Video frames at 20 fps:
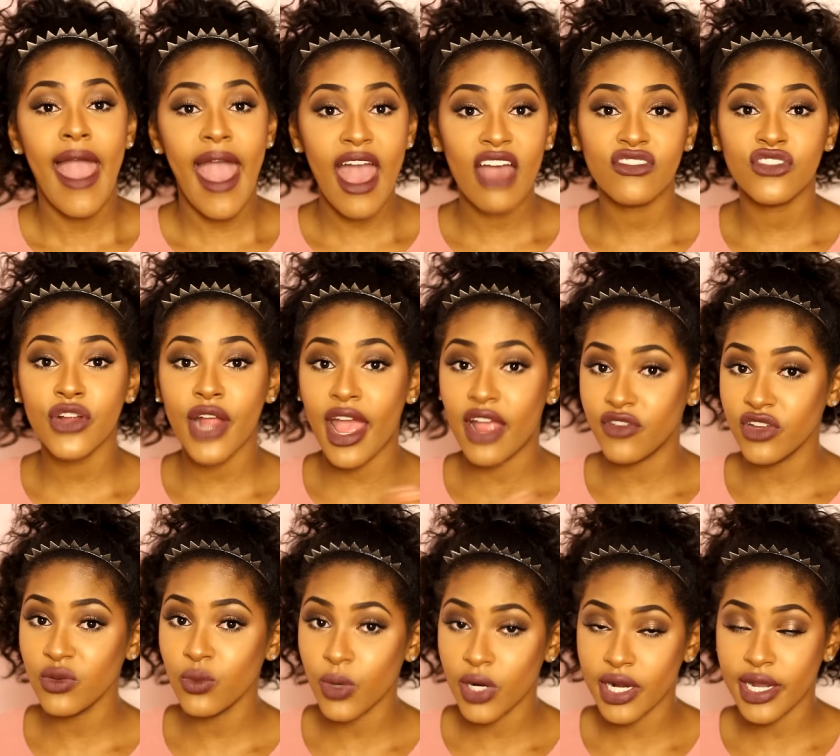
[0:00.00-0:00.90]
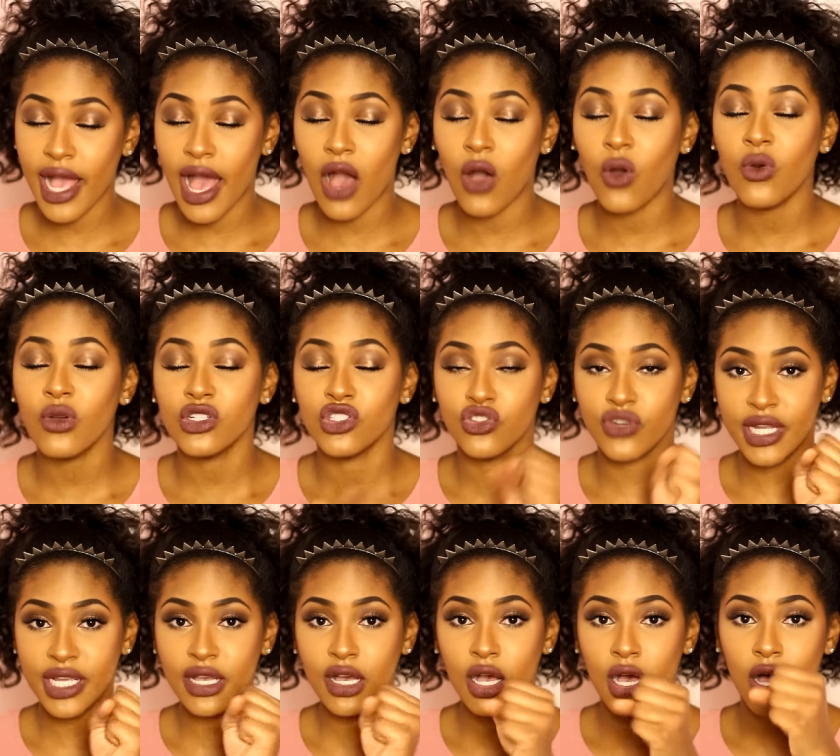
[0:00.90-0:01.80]
After every workout,
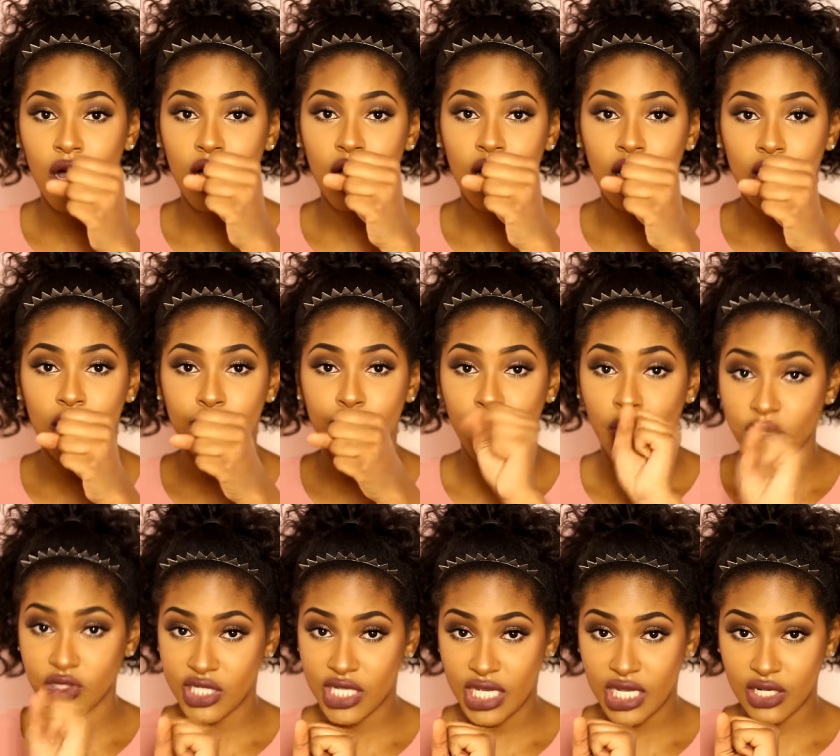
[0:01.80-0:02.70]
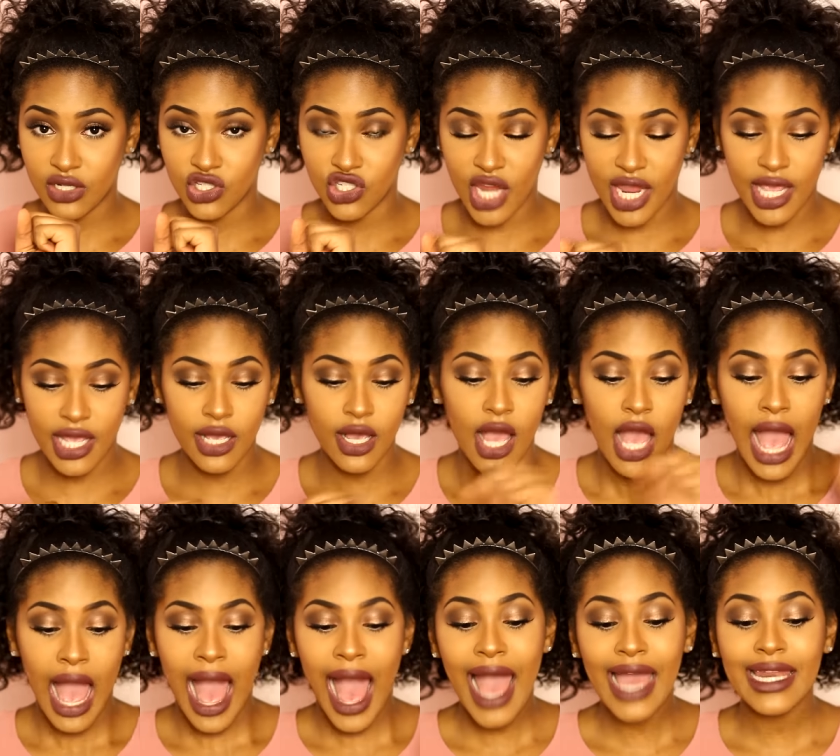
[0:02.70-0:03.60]
drink a protein shake.
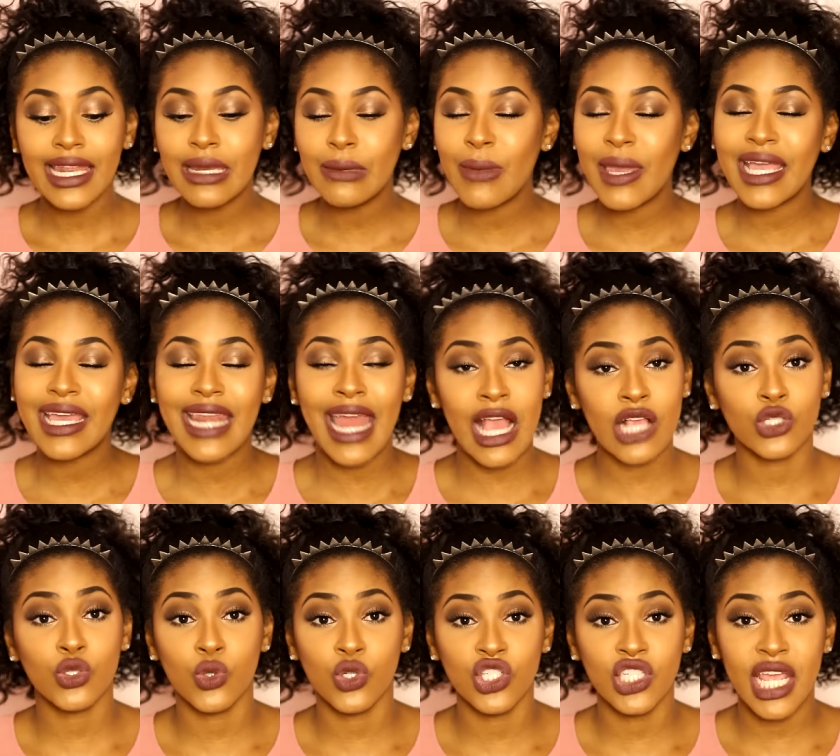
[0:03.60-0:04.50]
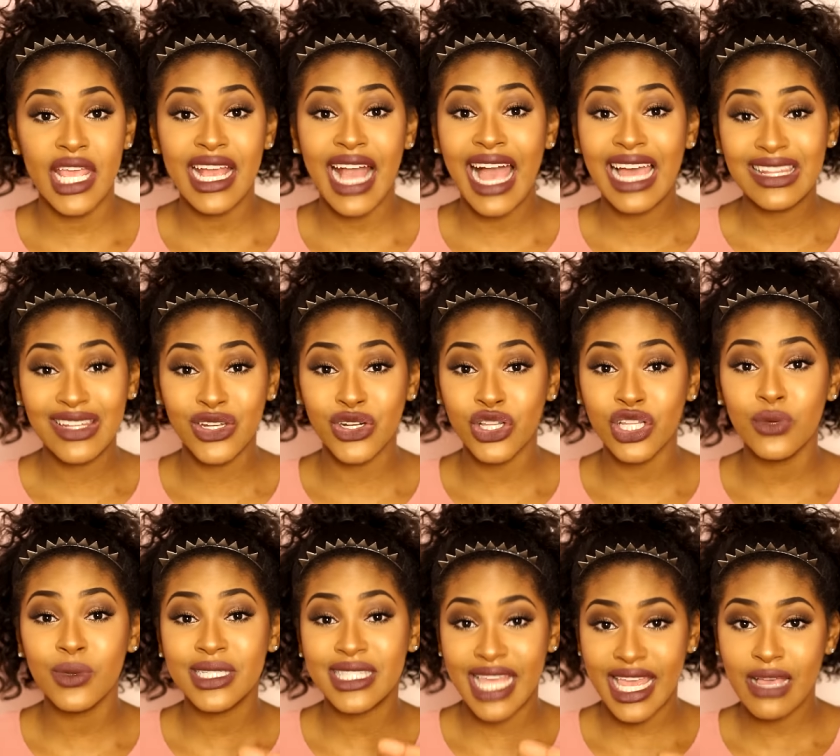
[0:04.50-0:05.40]
I didn't make an actual shake. I
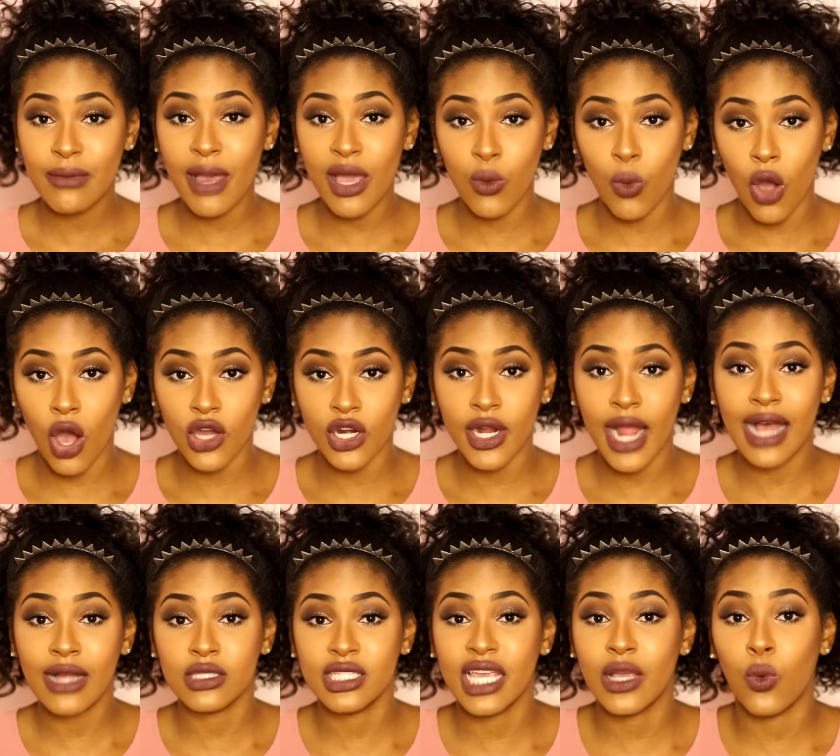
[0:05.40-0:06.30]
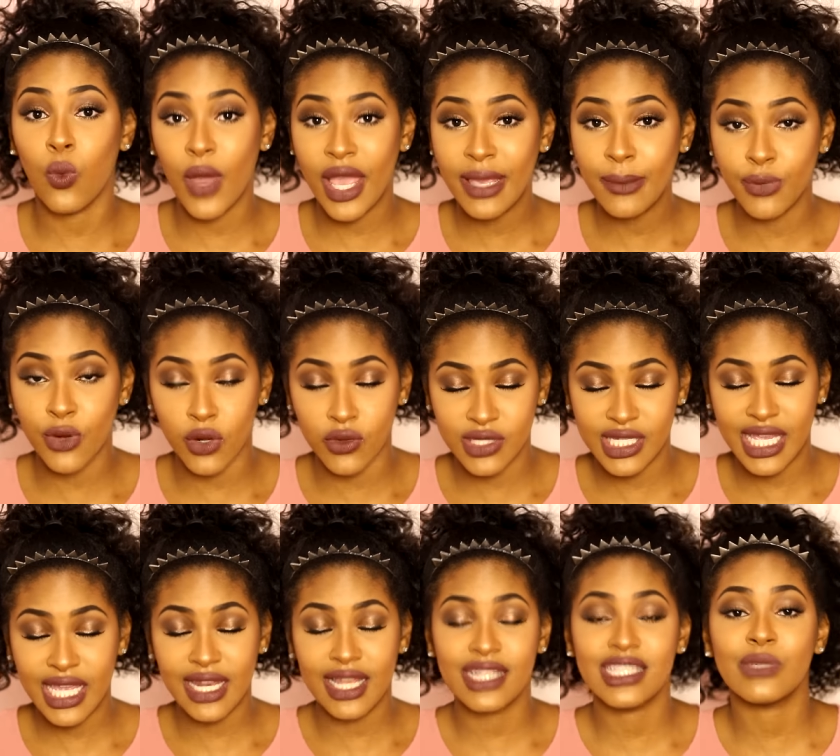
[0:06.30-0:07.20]
literally would take my water. I'll take whey
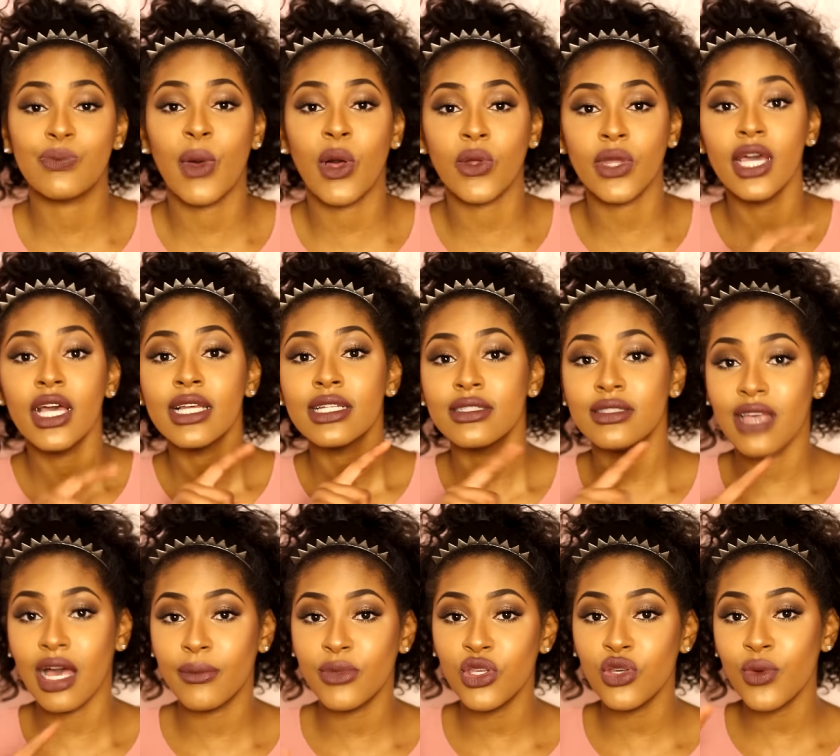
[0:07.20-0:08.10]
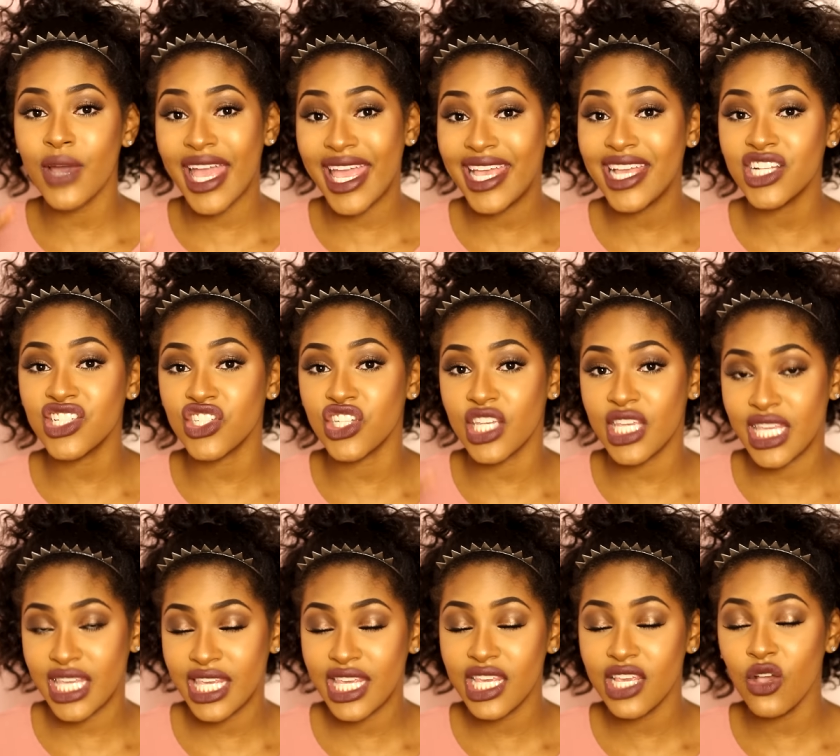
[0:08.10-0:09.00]
protein. It's spelled
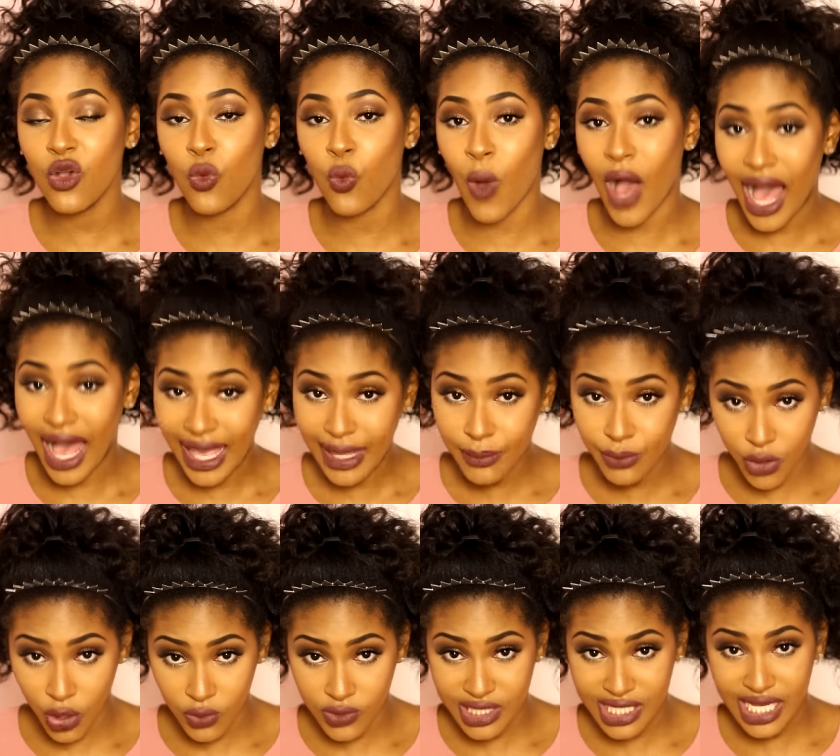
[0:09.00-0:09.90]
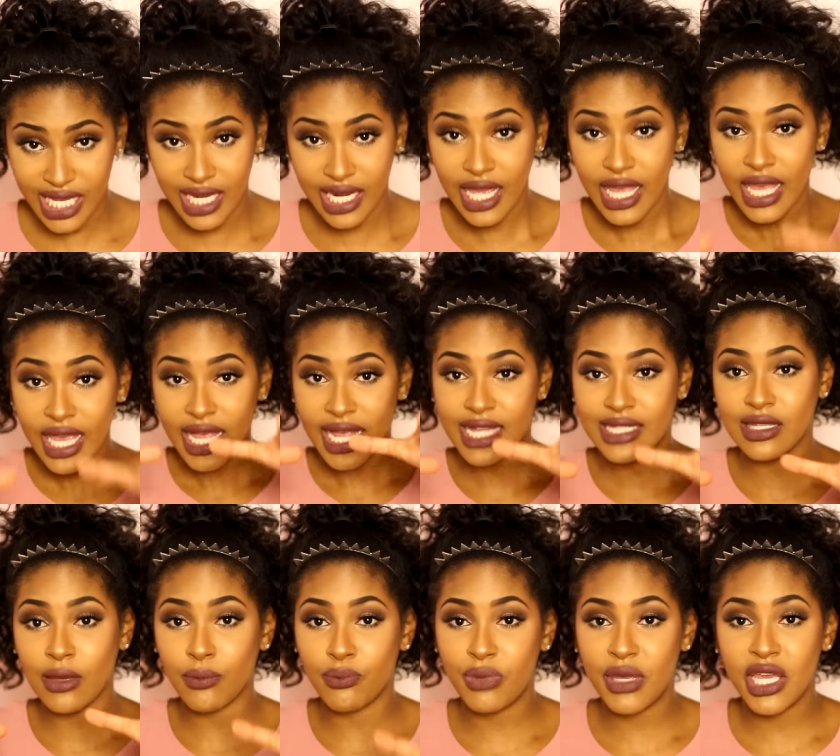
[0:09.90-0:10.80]
W-H-E-Y protein.
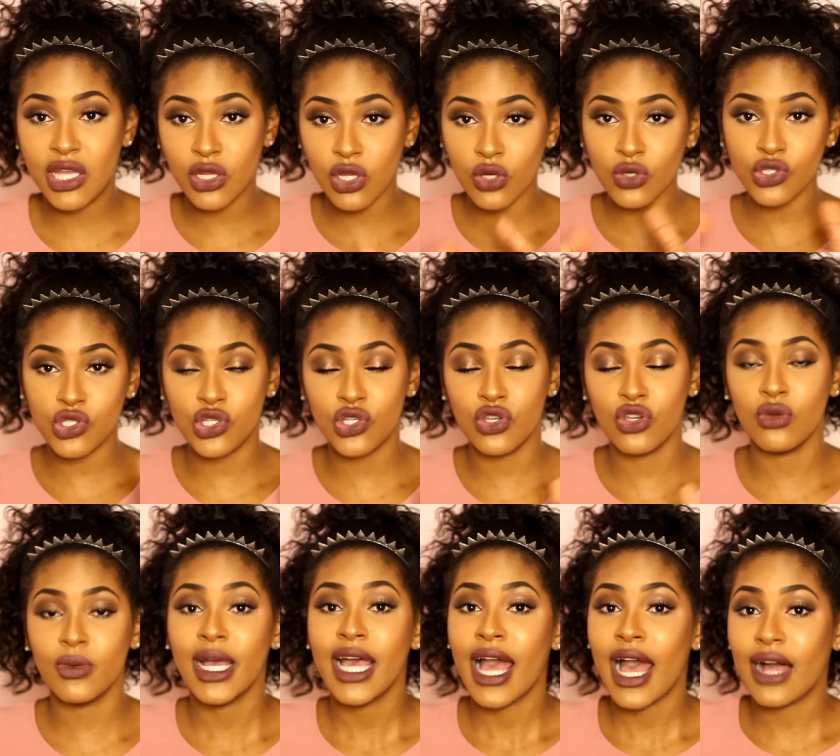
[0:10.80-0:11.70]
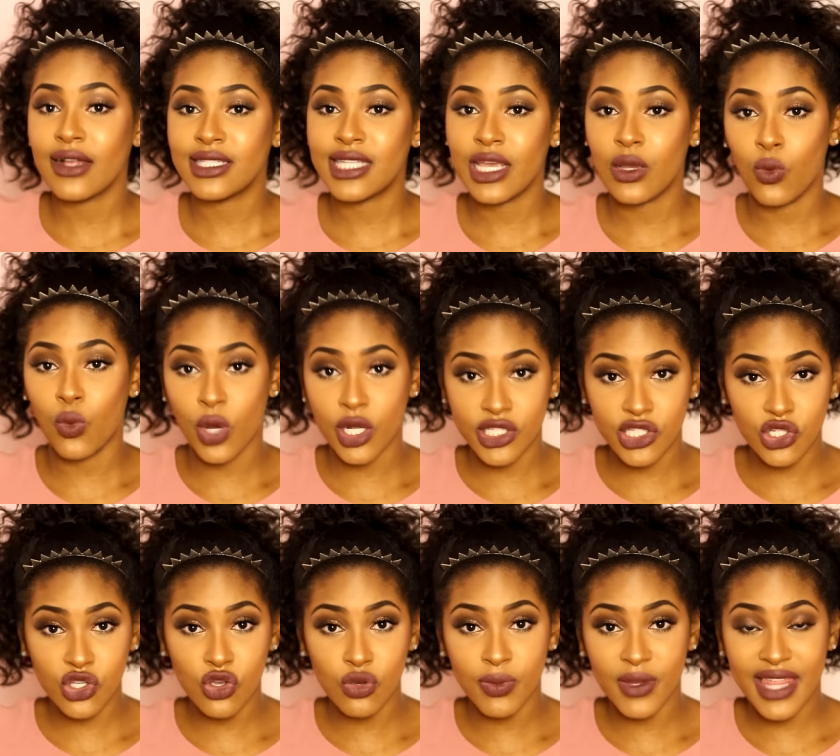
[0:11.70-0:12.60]
It's a big little tube. I'll take one
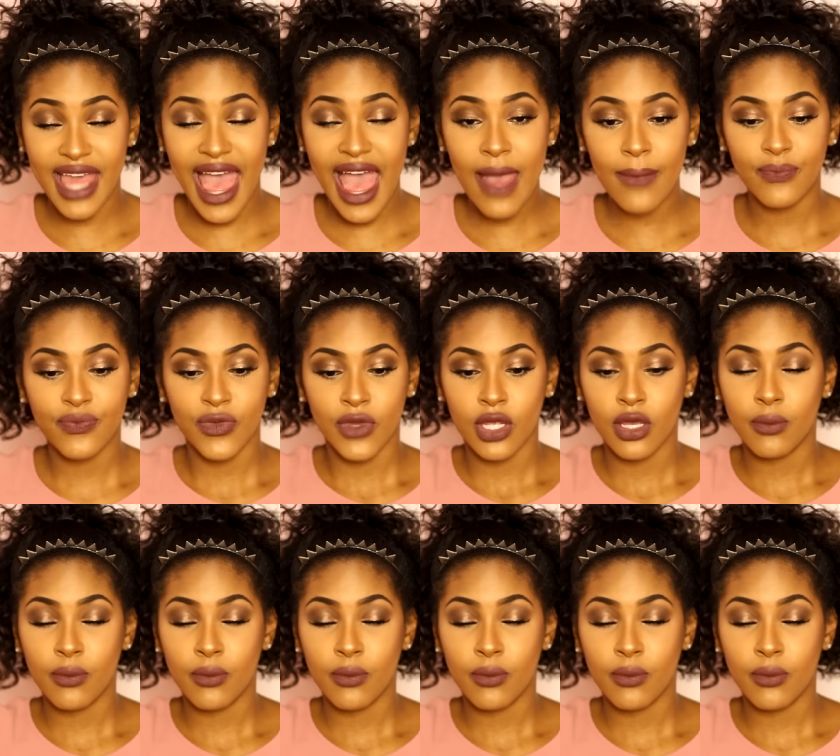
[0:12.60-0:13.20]
scoop of that